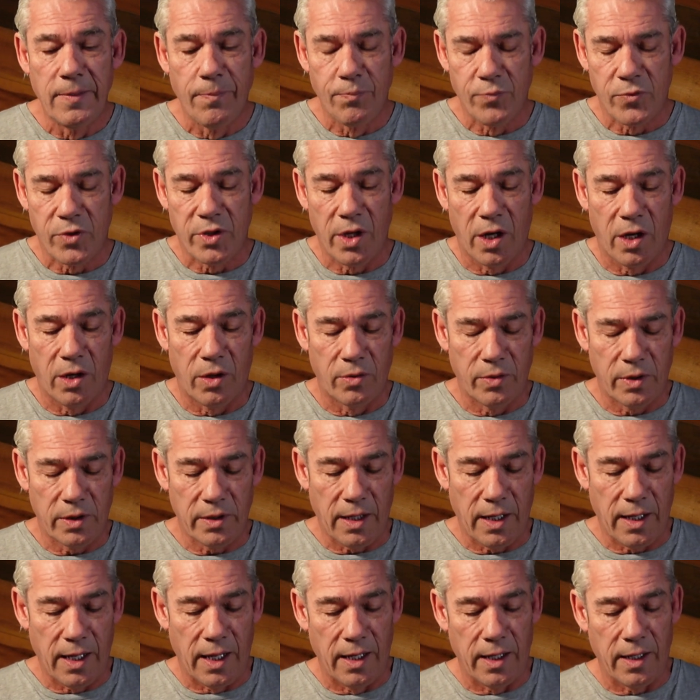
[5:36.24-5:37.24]
So
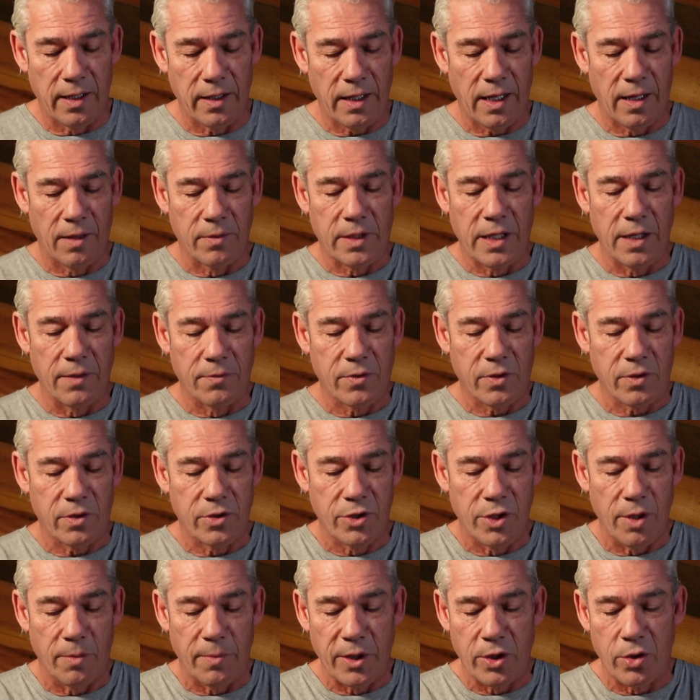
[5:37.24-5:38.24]
I'll give
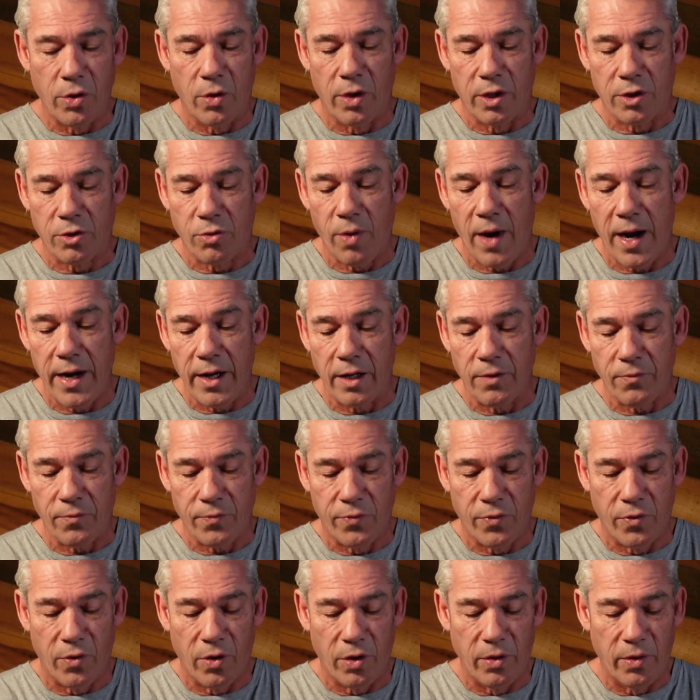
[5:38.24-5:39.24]
Jimmy Dore credit
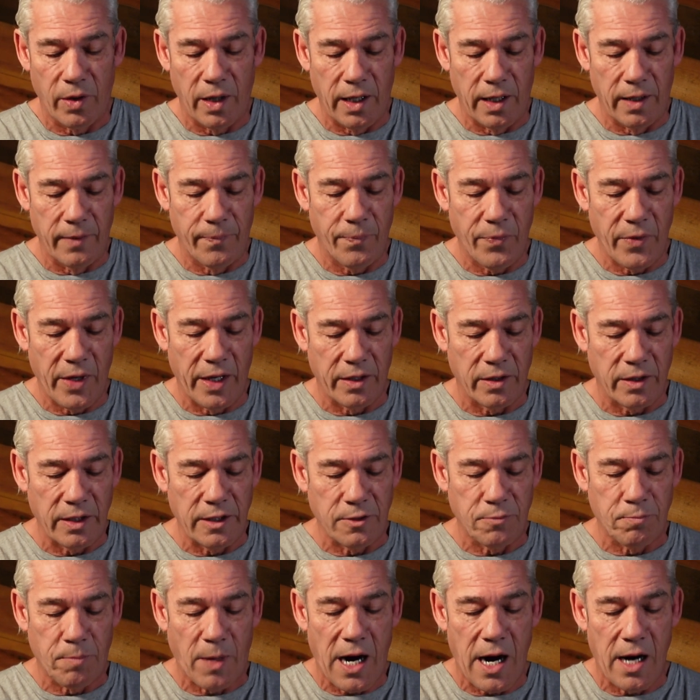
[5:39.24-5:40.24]
for at
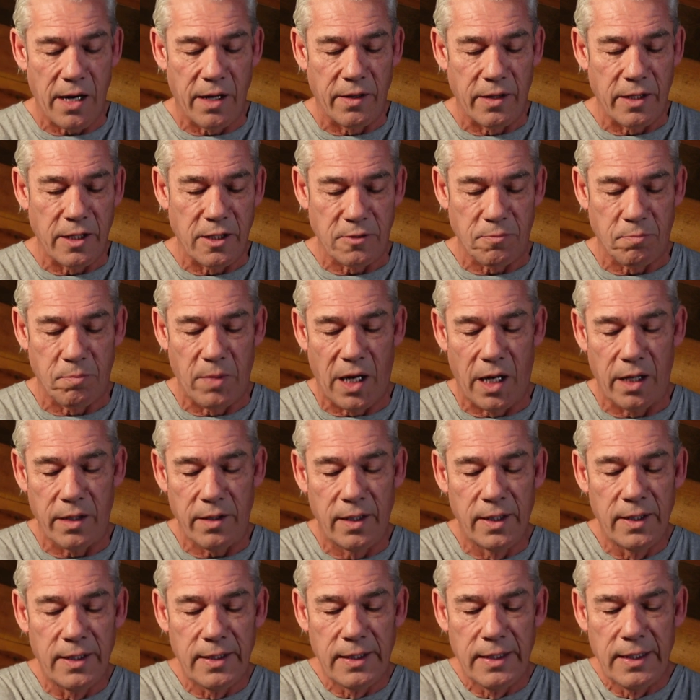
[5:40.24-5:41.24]
least part of this, but
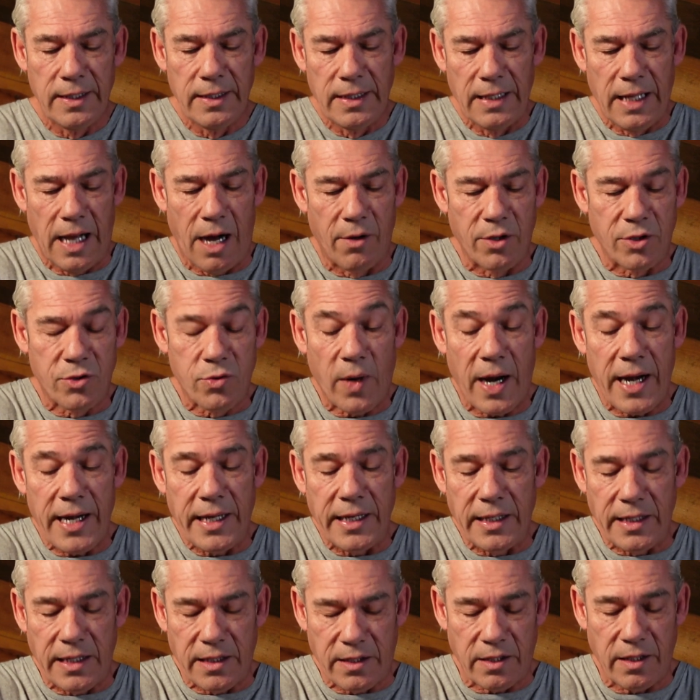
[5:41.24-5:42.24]
I was
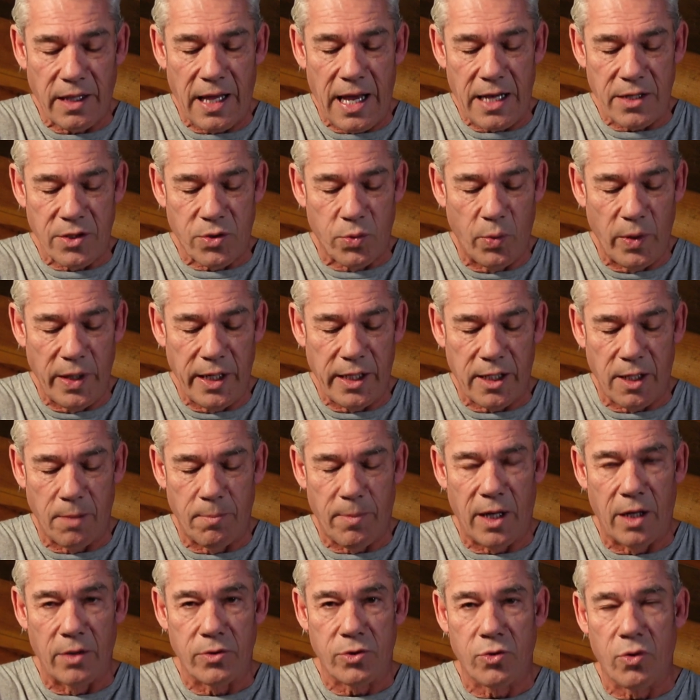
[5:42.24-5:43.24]
writing this last week
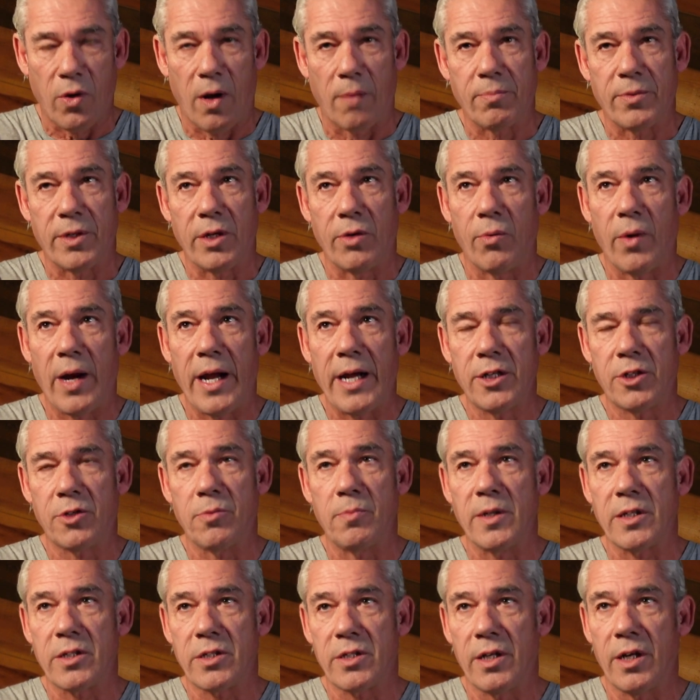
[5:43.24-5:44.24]
about Trump
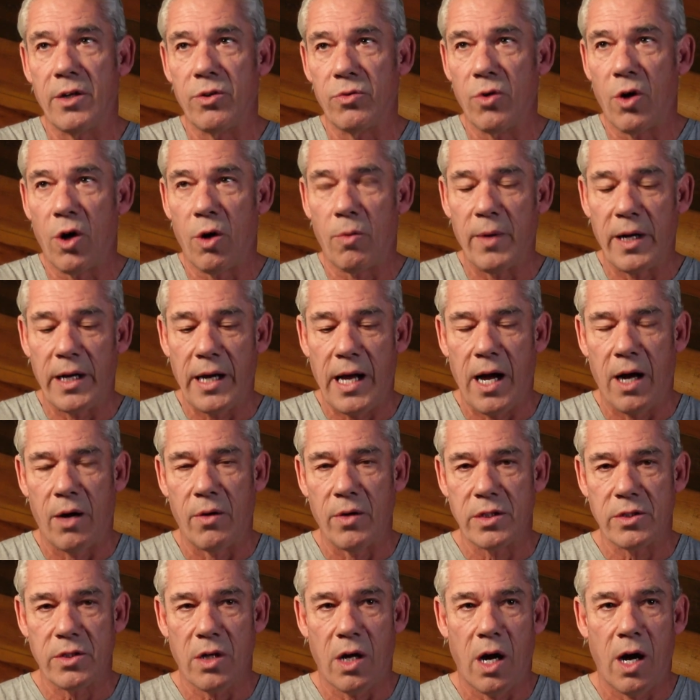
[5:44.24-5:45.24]
derangement syndrome and how
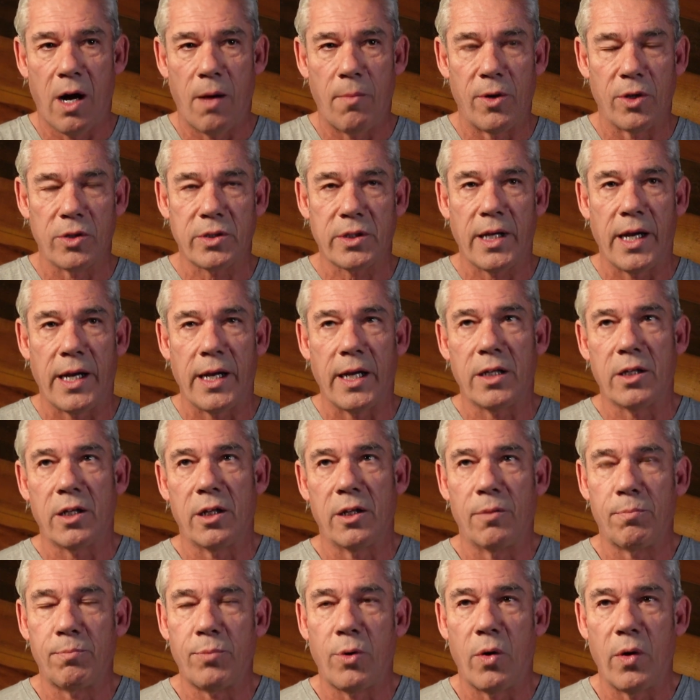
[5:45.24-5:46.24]
it's almost getting to
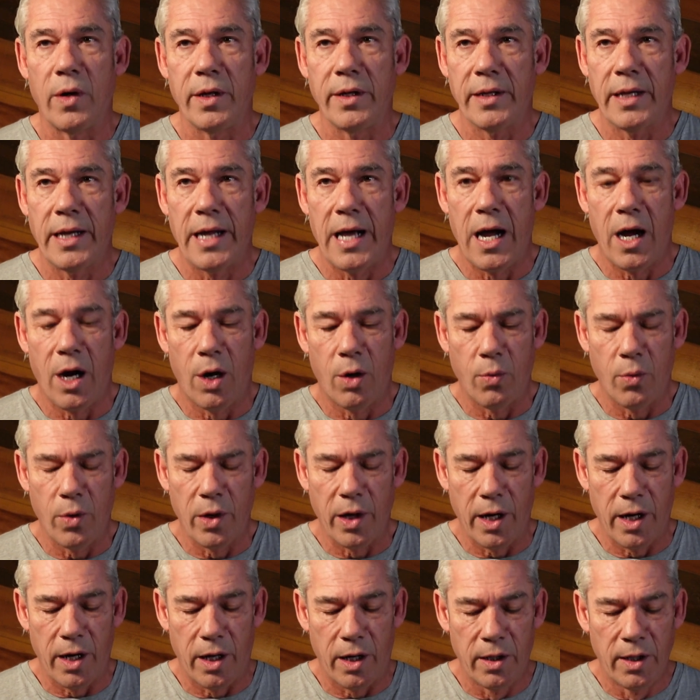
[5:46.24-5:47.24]
the point now
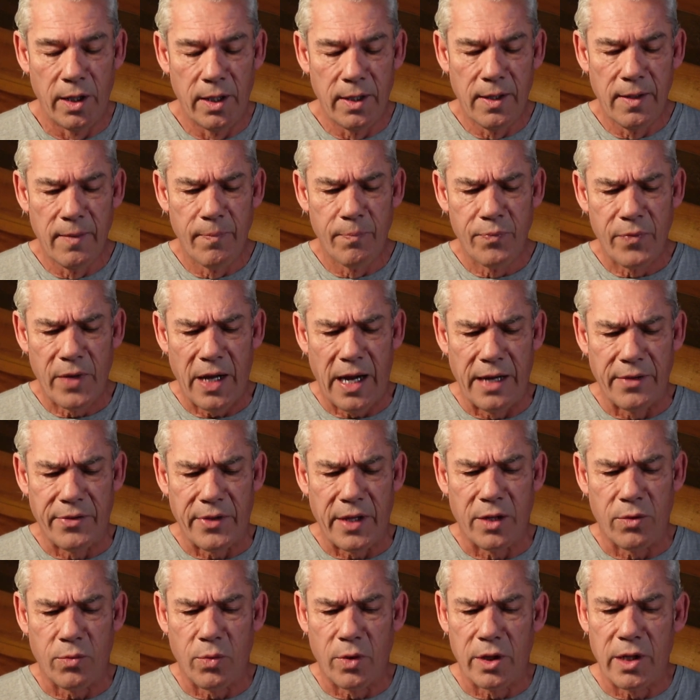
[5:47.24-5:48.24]
where I
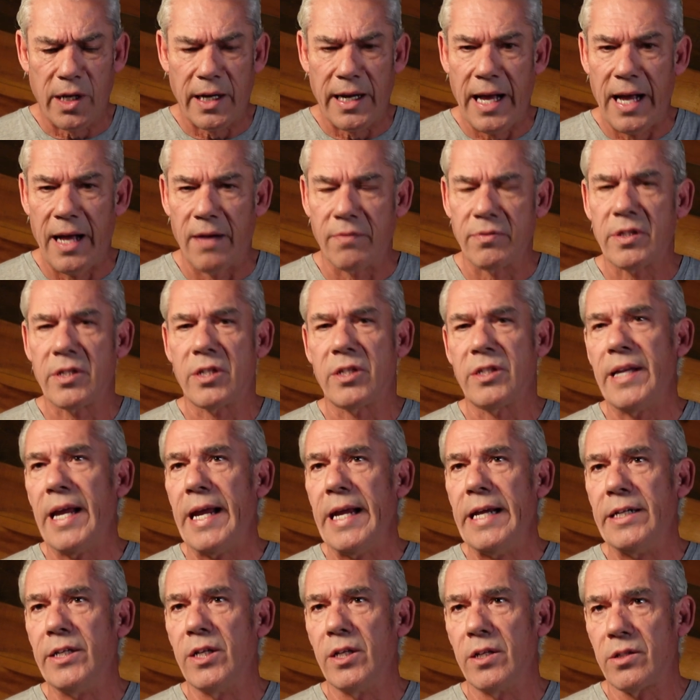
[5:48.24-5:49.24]
think we're going to have
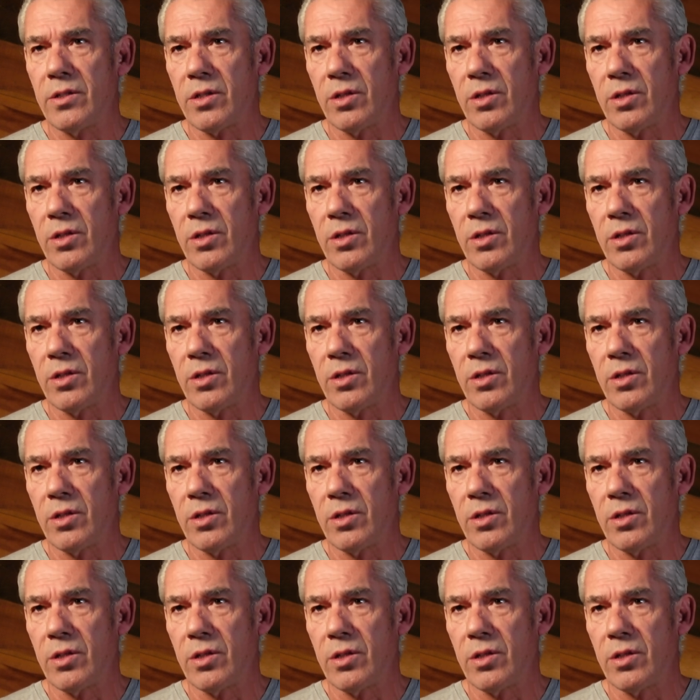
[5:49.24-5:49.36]
stages.